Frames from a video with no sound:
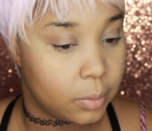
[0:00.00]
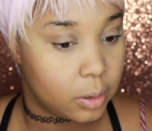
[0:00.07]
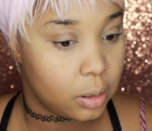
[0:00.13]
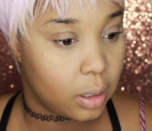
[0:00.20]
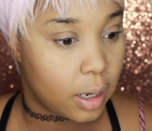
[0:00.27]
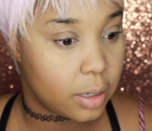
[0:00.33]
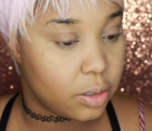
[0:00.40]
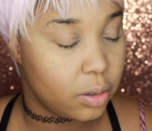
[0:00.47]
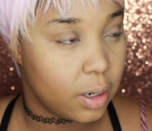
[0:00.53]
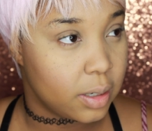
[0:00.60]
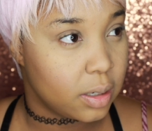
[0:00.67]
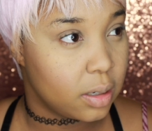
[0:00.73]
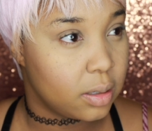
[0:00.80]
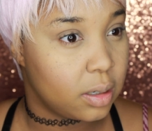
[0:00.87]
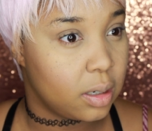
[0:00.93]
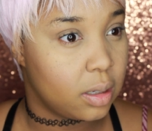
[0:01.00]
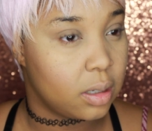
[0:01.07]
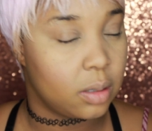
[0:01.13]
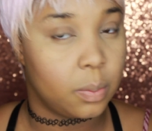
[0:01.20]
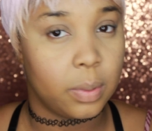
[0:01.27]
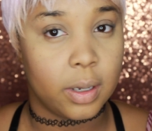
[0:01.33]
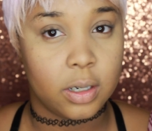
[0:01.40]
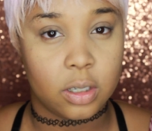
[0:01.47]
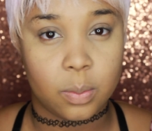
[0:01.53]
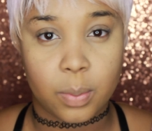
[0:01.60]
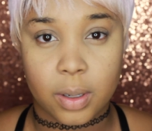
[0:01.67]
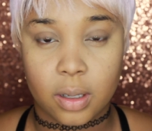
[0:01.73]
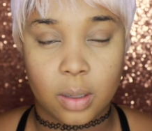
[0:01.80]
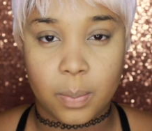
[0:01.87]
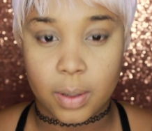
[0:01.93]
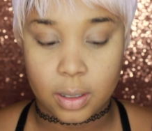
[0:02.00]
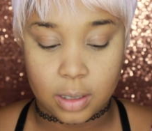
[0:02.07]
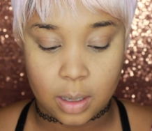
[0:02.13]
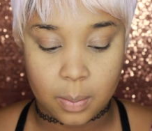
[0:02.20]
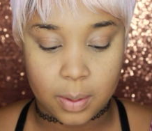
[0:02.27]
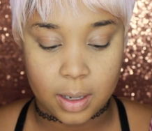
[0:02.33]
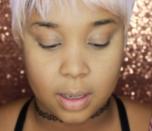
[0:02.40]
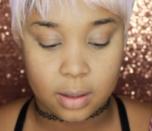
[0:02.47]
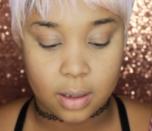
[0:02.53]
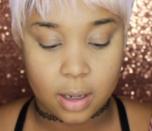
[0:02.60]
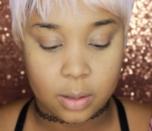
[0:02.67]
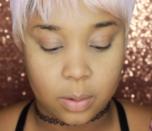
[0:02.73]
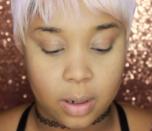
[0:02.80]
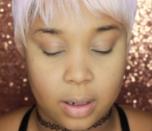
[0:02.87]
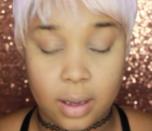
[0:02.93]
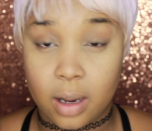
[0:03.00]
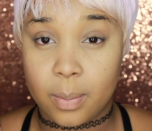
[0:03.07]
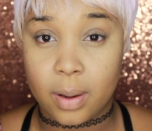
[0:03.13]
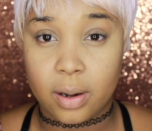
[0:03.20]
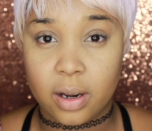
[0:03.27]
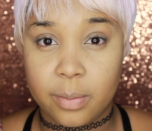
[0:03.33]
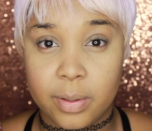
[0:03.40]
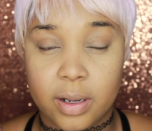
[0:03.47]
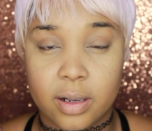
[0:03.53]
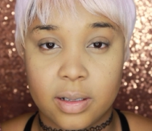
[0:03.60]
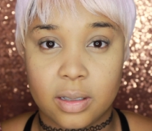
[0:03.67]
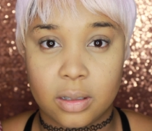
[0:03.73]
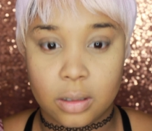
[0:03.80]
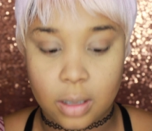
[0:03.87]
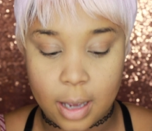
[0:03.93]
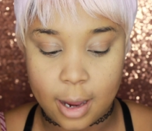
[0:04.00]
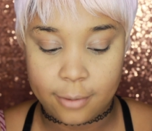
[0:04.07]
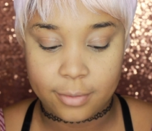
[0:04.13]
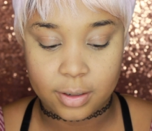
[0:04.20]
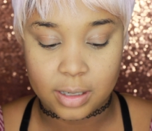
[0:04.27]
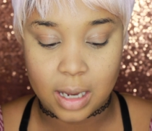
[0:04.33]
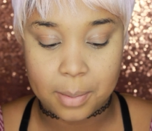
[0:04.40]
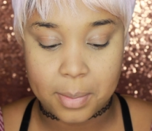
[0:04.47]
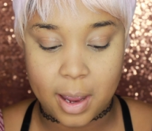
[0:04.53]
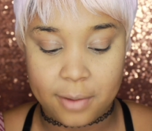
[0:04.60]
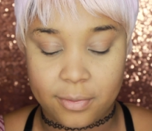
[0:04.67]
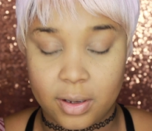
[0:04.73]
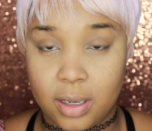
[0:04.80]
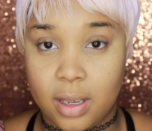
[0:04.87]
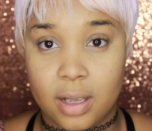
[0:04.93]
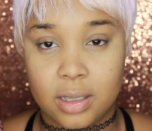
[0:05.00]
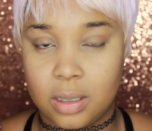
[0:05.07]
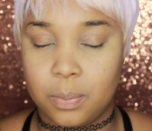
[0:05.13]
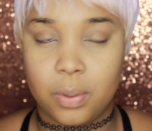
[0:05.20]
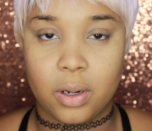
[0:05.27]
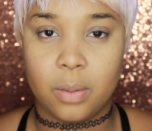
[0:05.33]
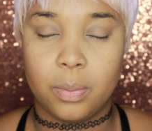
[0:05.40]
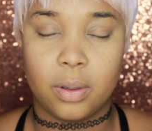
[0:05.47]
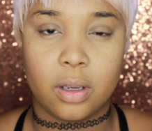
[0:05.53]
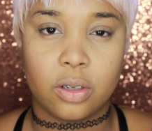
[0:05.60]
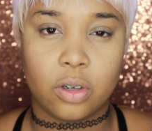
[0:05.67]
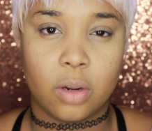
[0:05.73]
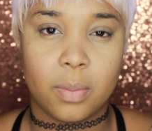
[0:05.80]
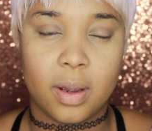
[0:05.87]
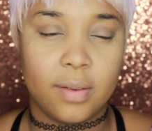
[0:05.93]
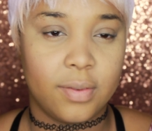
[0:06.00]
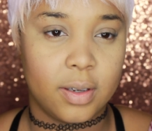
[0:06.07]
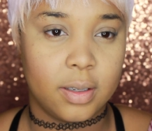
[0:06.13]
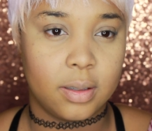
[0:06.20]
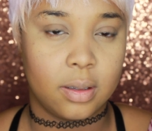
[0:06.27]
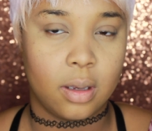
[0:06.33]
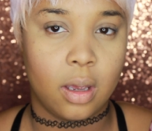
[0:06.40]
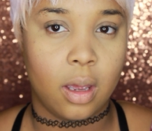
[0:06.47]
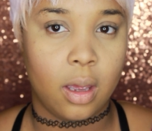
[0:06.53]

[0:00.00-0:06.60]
As you guys can see, this blush barely picks up, and that's what I like about it because half of the time I forget to put blush on my face.